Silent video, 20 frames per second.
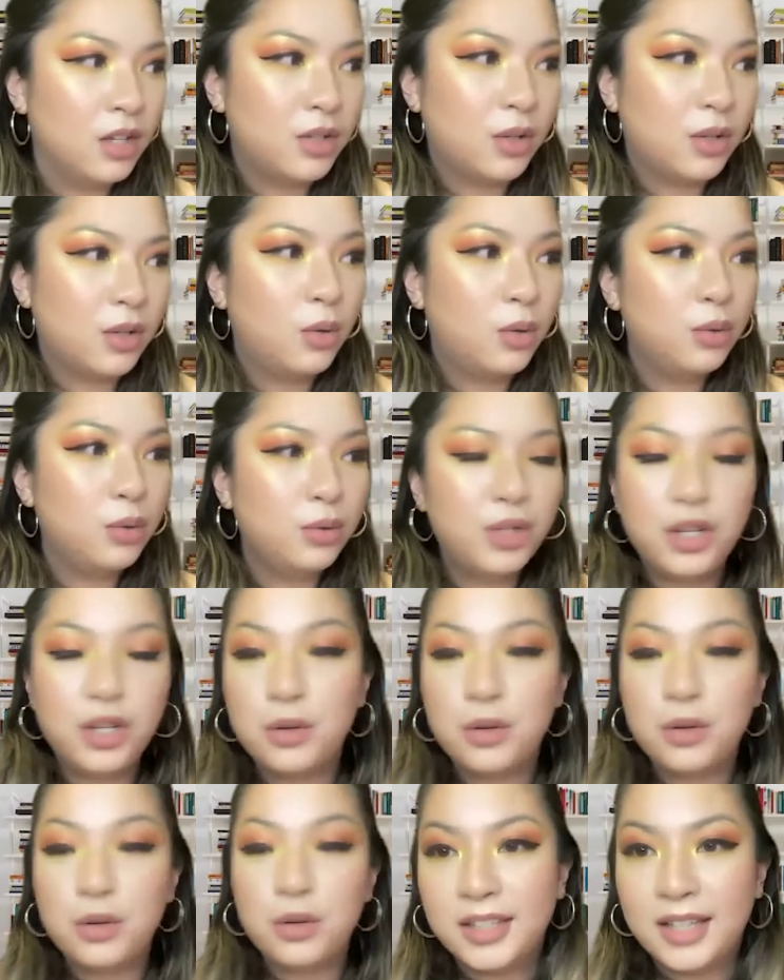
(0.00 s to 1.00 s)
So who do
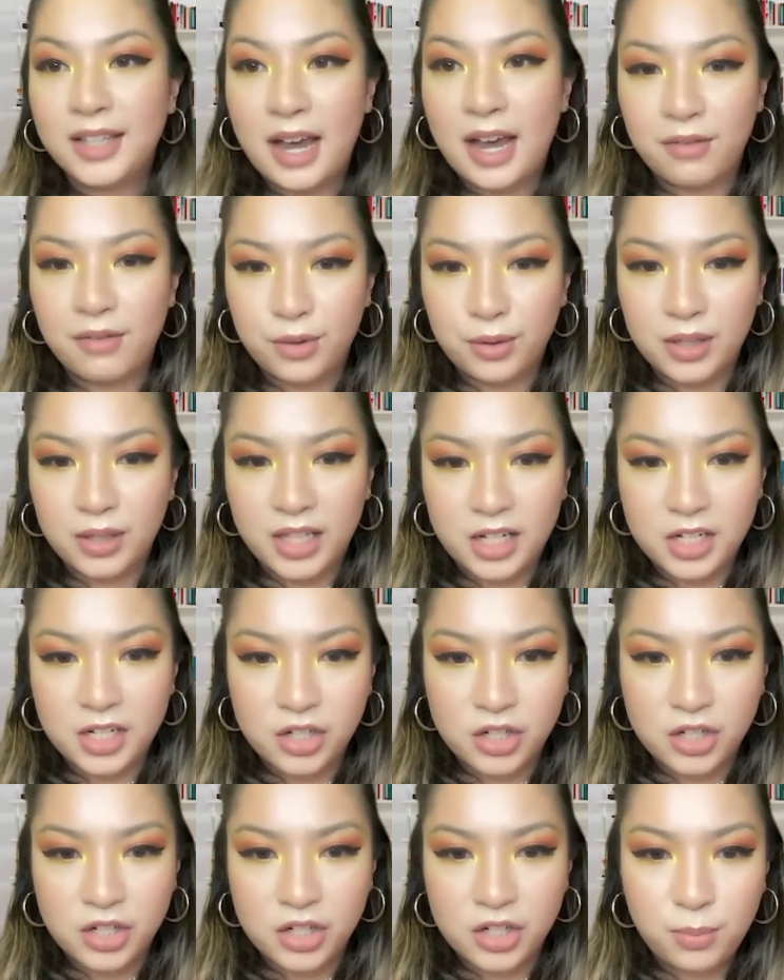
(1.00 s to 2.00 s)
you want to have a
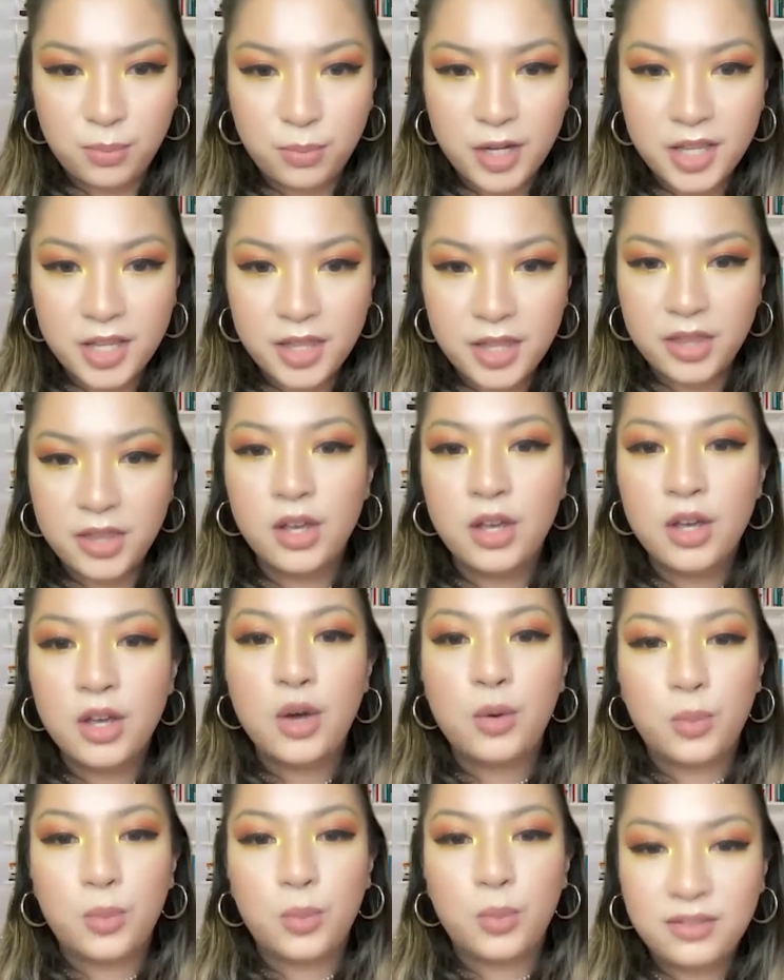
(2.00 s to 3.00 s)
relationship with?
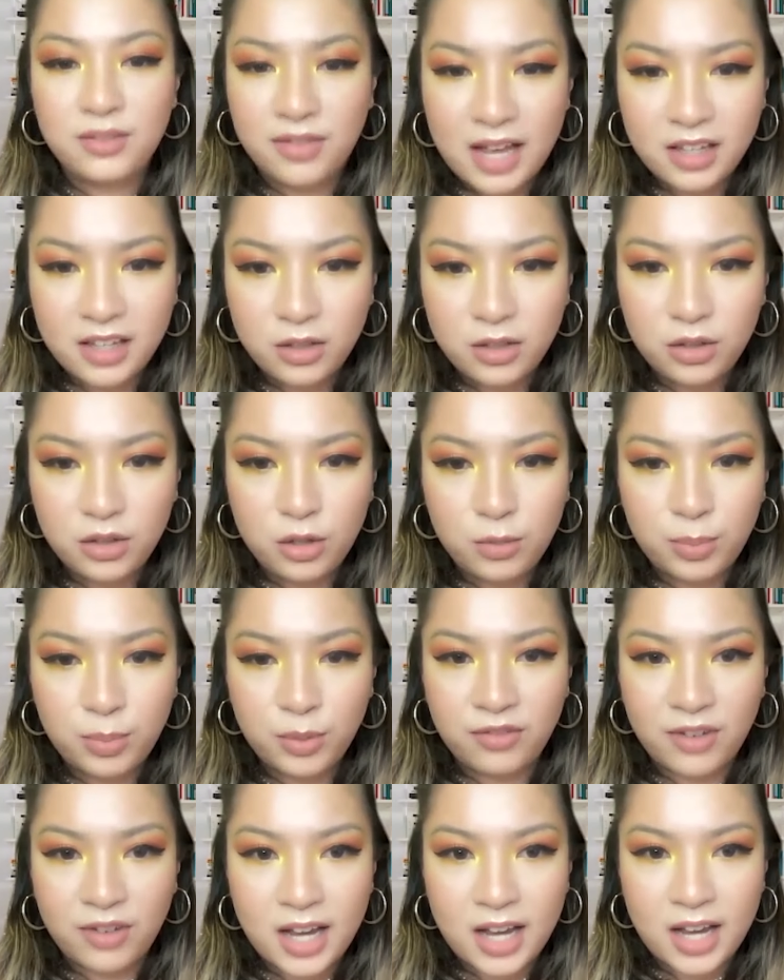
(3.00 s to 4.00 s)
What value do you
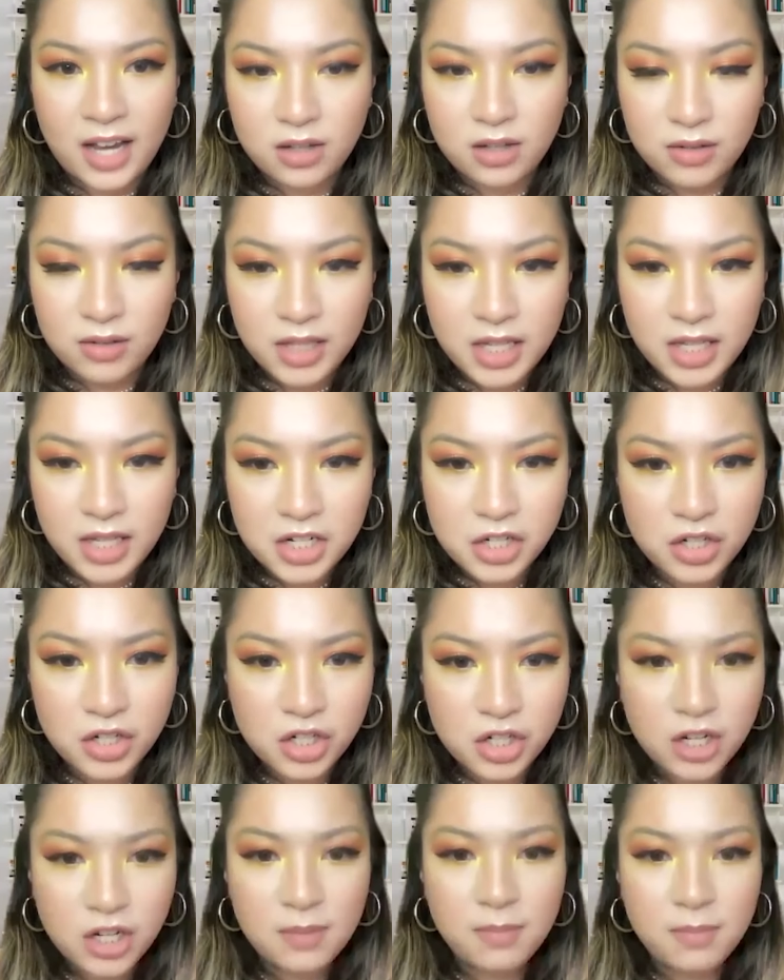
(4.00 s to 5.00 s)
provide to the
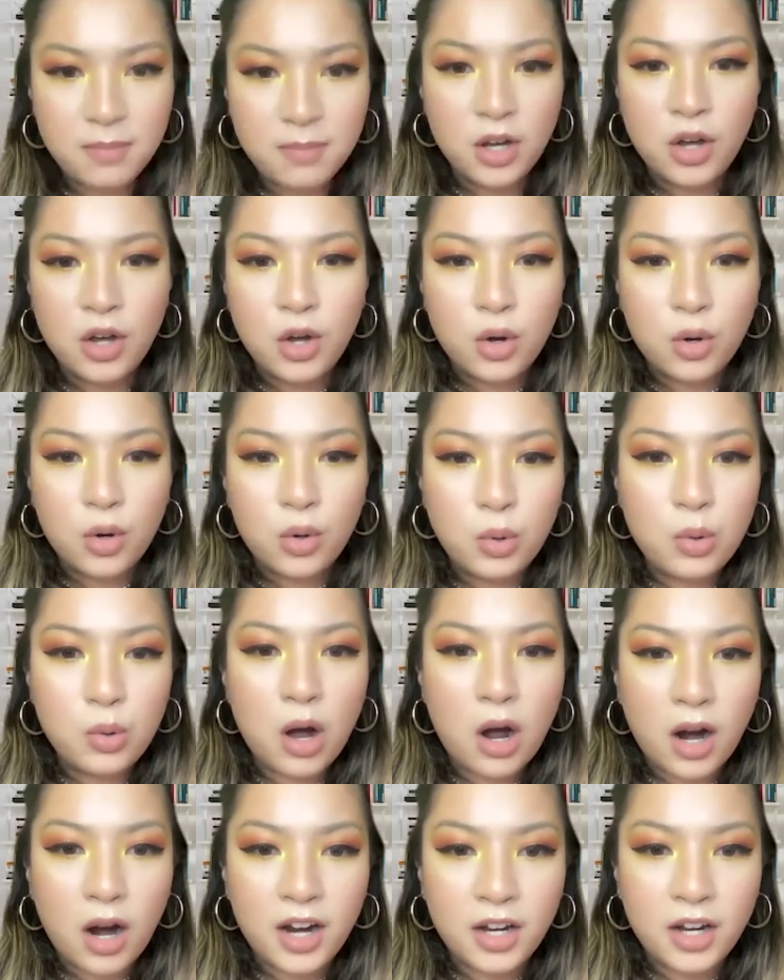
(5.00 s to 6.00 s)
relationship? Who
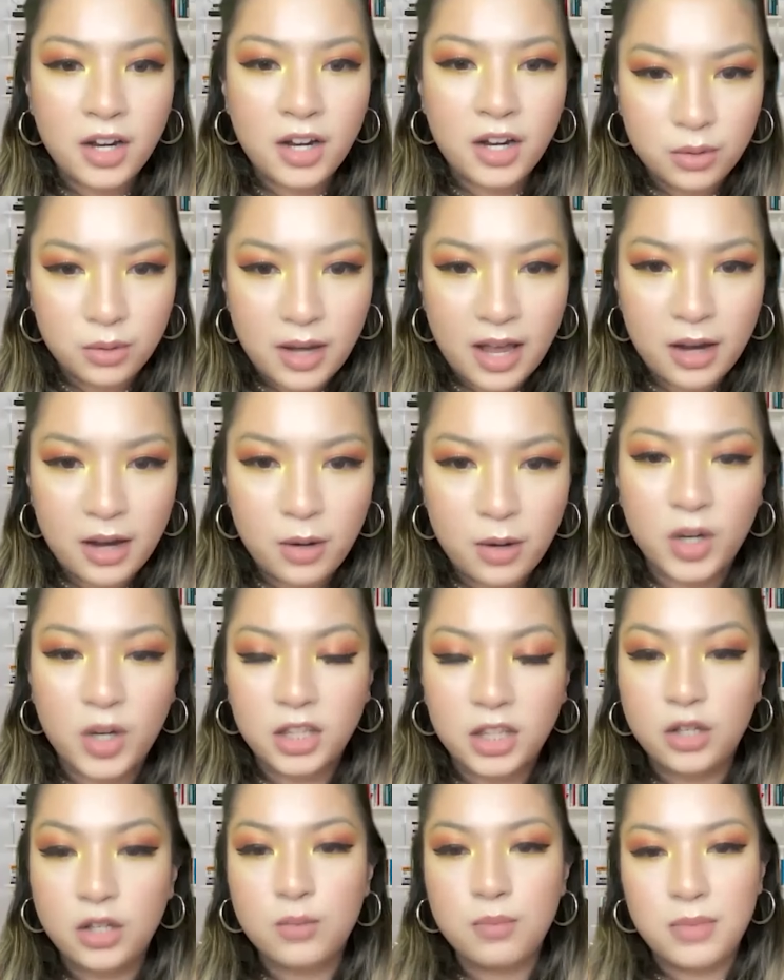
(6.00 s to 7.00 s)
are you and
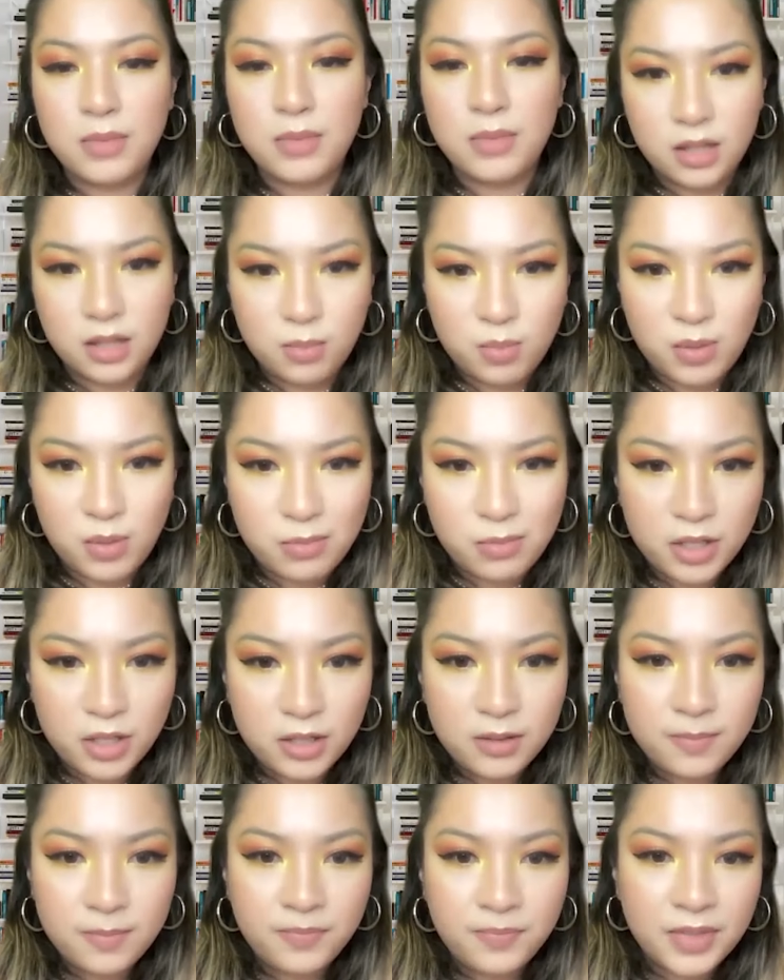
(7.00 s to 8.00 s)
what do you mean to
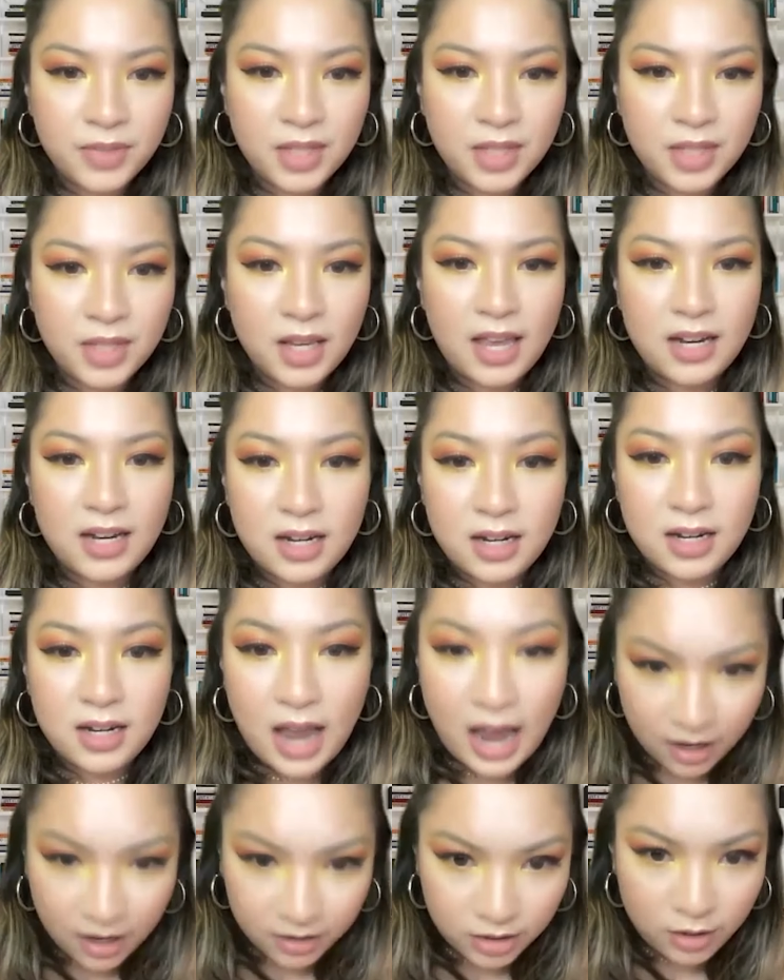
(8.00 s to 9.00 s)
people? And
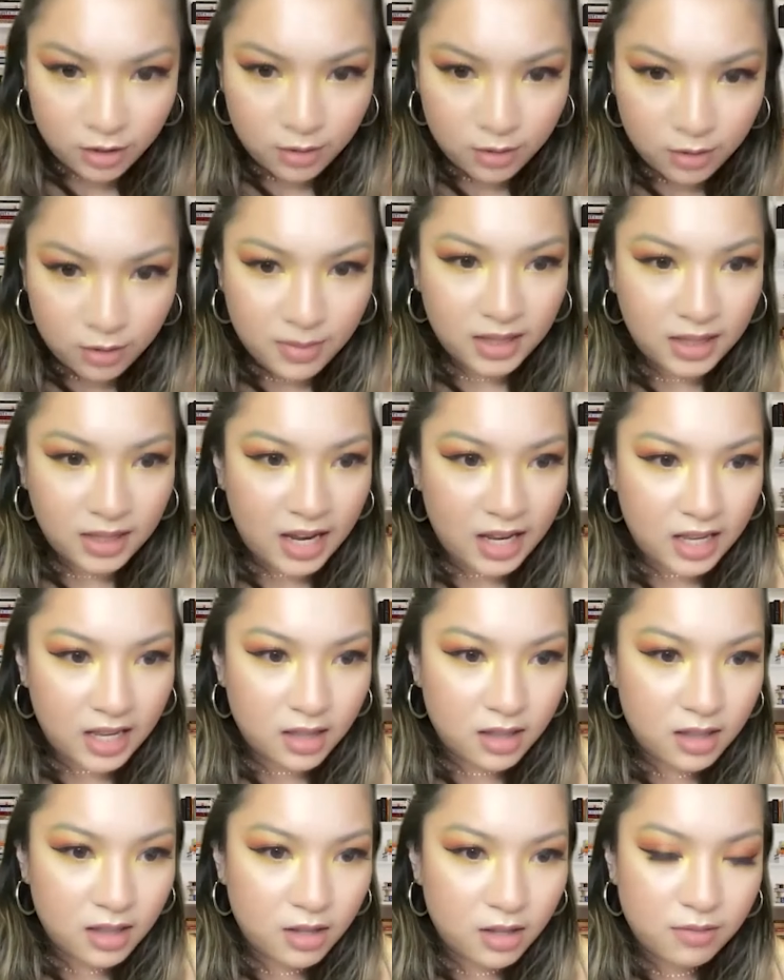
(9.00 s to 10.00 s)
how do you
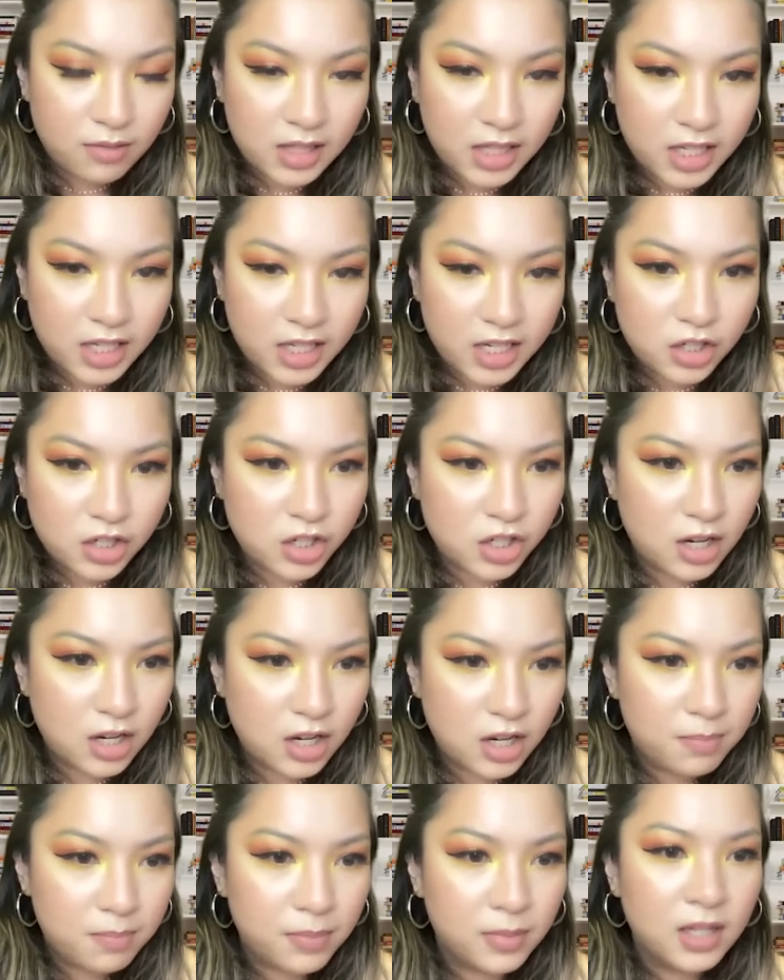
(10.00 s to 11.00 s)
maintain the
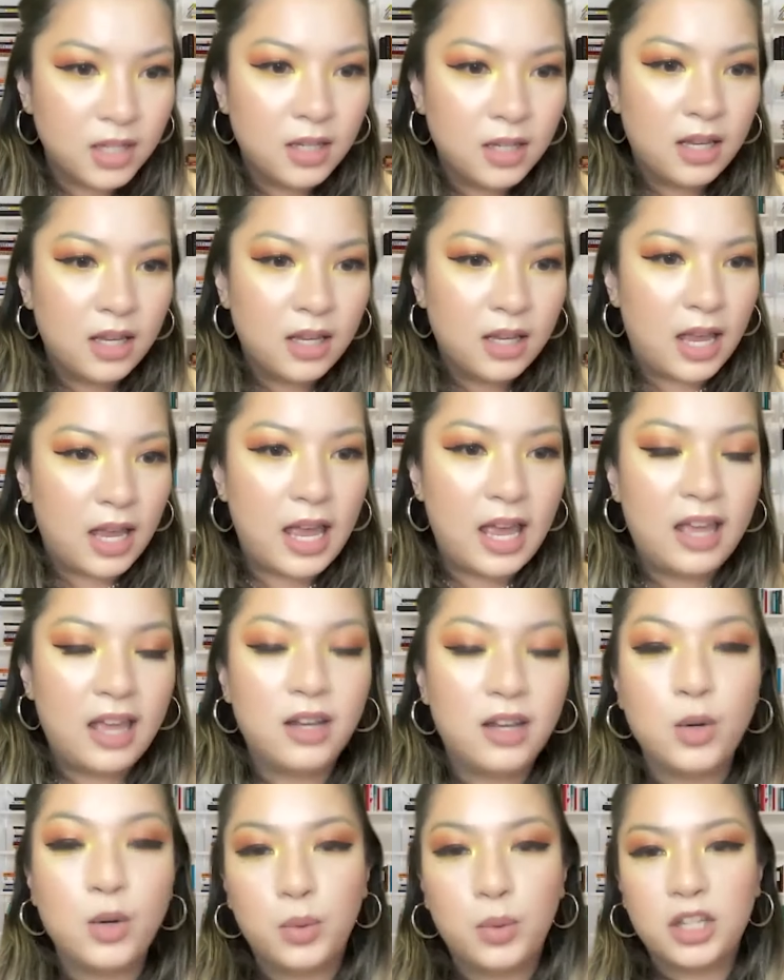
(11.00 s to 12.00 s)
relationship?
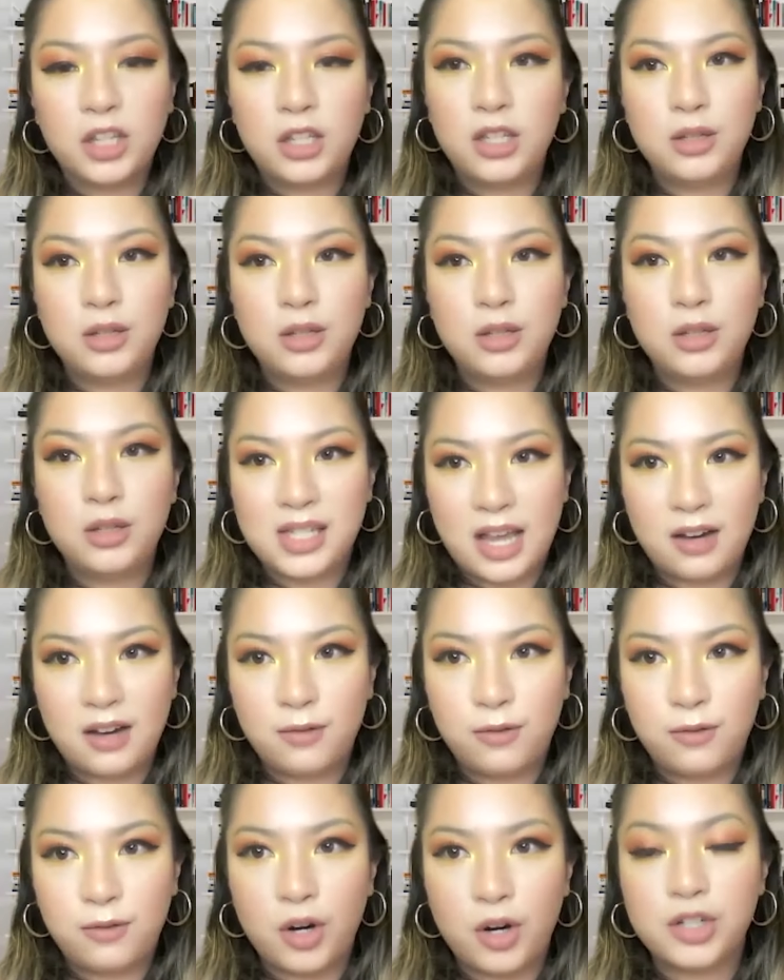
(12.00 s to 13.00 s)
And what do you
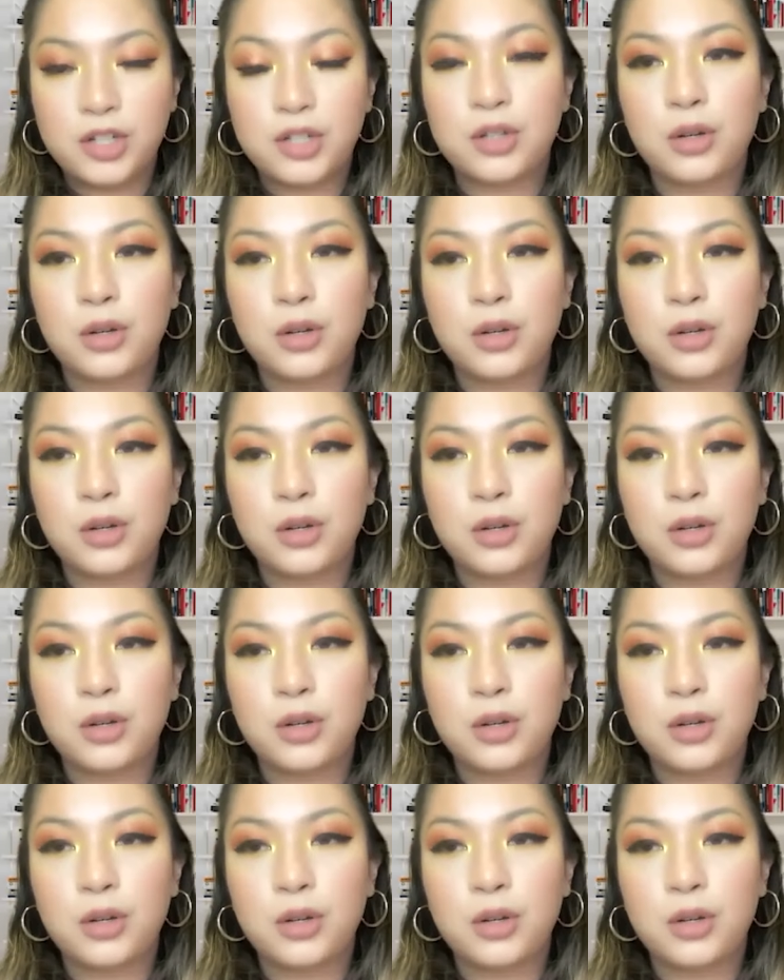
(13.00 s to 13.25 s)
stand for?